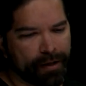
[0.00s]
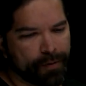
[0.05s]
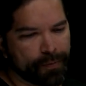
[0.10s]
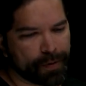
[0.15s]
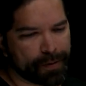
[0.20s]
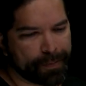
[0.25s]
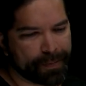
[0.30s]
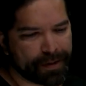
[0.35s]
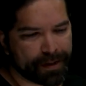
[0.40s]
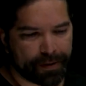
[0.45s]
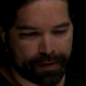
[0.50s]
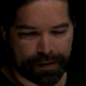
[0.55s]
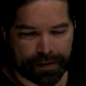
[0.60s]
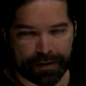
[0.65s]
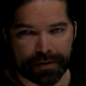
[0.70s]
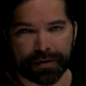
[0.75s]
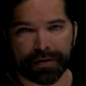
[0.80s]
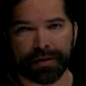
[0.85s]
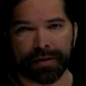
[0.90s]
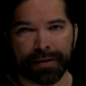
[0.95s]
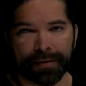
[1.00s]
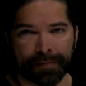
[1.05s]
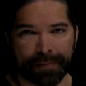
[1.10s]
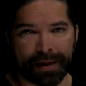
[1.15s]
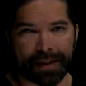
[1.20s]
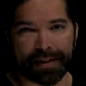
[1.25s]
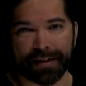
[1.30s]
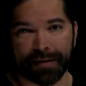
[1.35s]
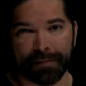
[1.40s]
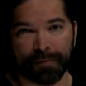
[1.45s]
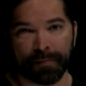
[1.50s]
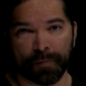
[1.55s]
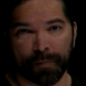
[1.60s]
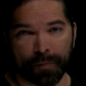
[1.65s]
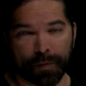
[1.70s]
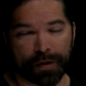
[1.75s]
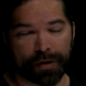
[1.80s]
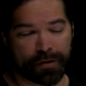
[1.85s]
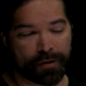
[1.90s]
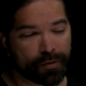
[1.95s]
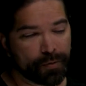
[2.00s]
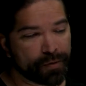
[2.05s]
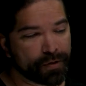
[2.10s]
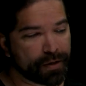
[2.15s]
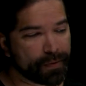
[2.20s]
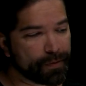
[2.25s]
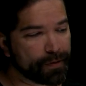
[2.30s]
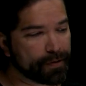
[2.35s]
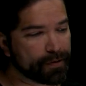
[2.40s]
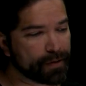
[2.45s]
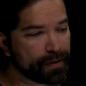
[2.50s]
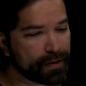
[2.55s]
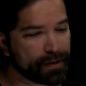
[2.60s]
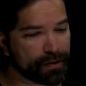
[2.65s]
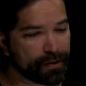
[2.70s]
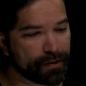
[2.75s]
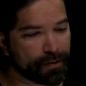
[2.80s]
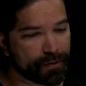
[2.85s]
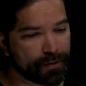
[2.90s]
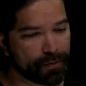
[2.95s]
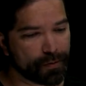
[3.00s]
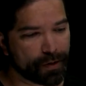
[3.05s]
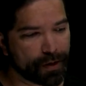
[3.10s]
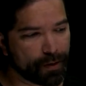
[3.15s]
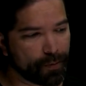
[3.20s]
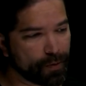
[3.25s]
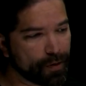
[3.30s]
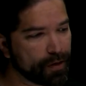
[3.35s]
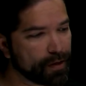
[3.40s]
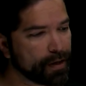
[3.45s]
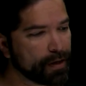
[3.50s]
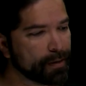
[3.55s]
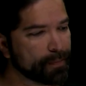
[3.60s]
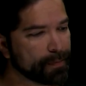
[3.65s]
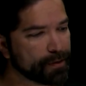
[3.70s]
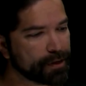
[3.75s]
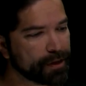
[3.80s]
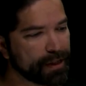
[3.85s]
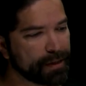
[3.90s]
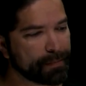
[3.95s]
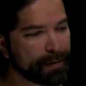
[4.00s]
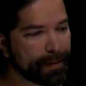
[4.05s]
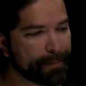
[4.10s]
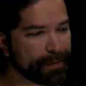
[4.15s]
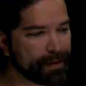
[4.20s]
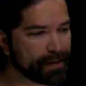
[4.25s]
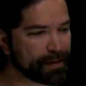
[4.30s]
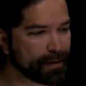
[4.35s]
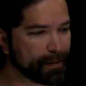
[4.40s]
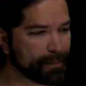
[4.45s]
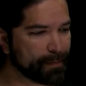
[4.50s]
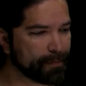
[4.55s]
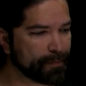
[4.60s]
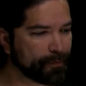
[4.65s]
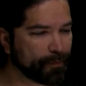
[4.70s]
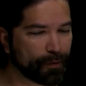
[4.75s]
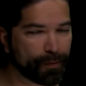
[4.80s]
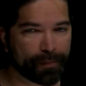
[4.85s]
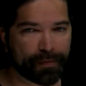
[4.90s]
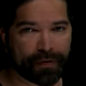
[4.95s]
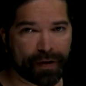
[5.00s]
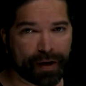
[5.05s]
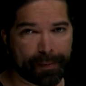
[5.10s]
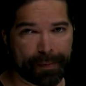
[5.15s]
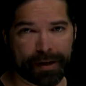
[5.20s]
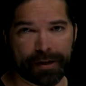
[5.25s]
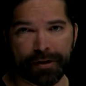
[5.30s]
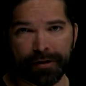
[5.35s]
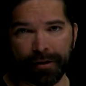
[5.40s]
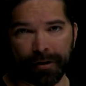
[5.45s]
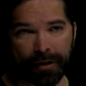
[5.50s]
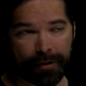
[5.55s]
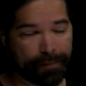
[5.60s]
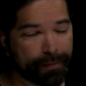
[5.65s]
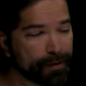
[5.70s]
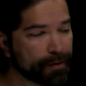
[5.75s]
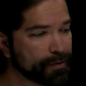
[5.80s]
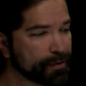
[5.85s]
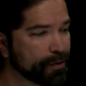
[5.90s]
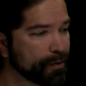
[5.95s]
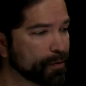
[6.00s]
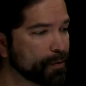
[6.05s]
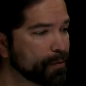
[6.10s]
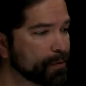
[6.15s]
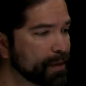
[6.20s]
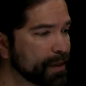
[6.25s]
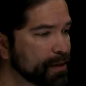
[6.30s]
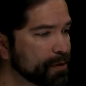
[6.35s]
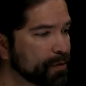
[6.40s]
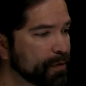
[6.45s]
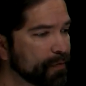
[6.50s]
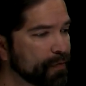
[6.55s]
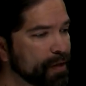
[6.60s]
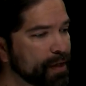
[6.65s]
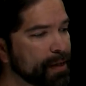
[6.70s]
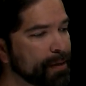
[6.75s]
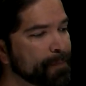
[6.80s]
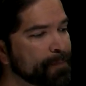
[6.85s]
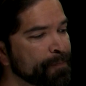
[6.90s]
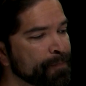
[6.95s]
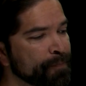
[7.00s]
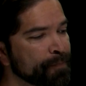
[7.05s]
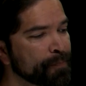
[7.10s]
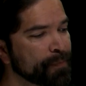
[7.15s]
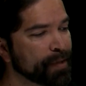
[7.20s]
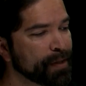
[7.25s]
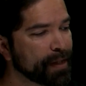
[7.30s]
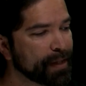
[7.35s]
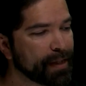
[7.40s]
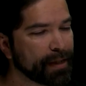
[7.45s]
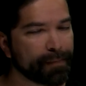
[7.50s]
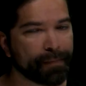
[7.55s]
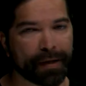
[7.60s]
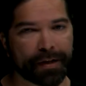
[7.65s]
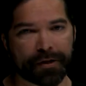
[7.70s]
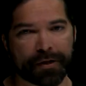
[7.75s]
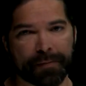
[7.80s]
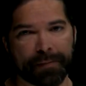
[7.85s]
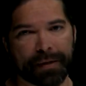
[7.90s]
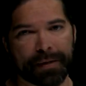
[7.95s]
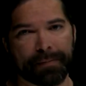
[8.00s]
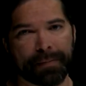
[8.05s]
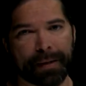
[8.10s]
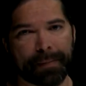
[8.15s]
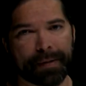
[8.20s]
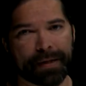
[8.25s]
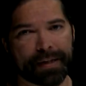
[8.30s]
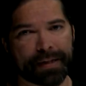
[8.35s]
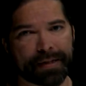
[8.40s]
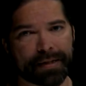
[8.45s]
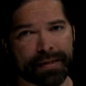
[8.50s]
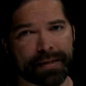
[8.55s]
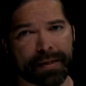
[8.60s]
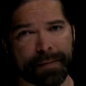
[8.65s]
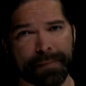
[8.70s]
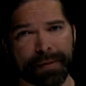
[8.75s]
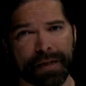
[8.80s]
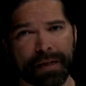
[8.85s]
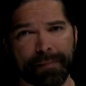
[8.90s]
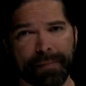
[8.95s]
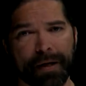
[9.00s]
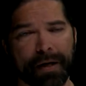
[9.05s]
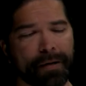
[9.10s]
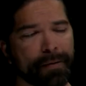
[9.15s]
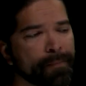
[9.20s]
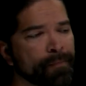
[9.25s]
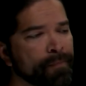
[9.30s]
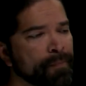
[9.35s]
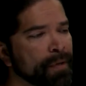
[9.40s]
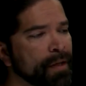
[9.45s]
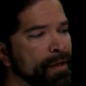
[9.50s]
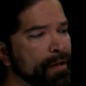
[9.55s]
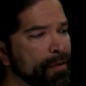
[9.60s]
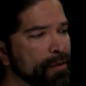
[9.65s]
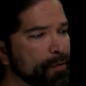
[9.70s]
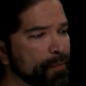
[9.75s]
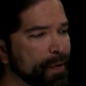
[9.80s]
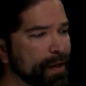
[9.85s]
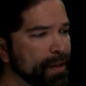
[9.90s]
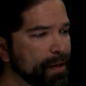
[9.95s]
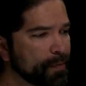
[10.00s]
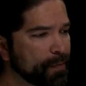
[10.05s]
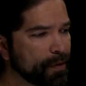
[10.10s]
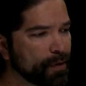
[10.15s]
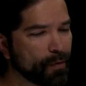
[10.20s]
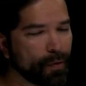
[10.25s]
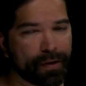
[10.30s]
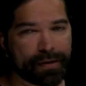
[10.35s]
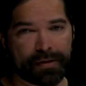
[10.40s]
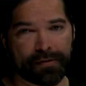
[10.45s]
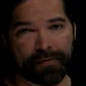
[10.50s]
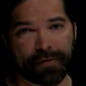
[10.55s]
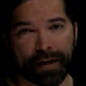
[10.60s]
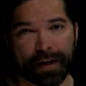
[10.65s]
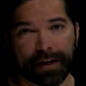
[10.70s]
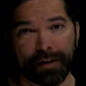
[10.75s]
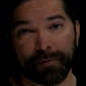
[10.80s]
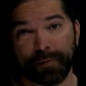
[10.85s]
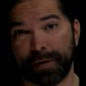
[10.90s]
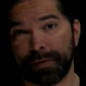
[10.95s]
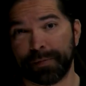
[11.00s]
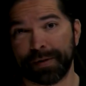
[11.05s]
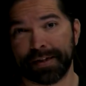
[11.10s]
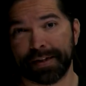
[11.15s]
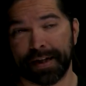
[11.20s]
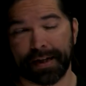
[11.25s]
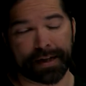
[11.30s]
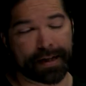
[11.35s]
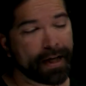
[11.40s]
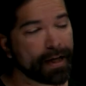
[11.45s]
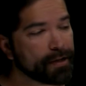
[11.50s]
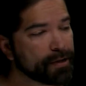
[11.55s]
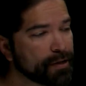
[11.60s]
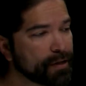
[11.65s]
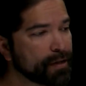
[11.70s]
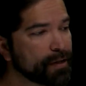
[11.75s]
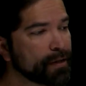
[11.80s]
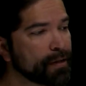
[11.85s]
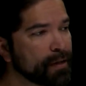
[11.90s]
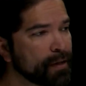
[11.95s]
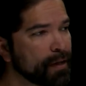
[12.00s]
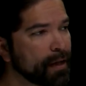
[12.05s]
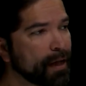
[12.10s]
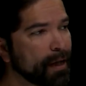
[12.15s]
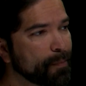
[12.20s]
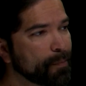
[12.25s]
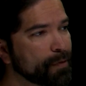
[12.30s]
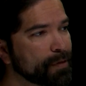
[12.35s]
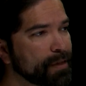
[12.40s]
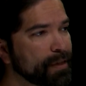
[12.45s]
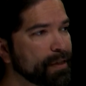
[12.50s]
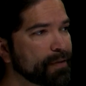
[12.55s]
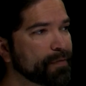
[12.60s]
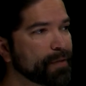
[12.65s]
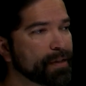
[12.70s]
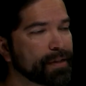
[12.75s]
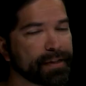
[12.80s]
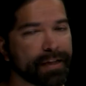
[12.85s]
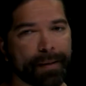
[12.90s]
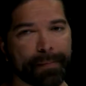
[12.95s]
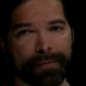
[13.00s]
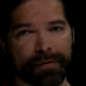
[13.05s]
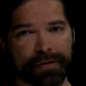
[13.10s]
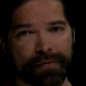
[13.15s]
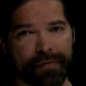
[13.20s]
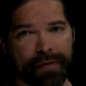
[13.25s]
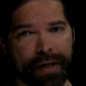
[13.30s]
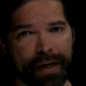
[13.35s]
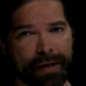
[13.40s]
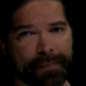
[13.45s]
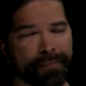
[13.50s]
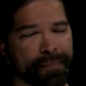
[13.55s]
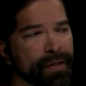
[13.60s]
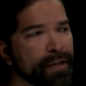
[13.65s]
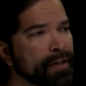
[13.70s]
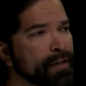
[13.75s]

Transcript: With materials, it's what are the tools that we're using to do the work. Machine might be some form of automation, or computers are old, that sort of thing. And then measurement. Maybe this is something about the way that we're quantifying when we take an action. We'll see different examples of that.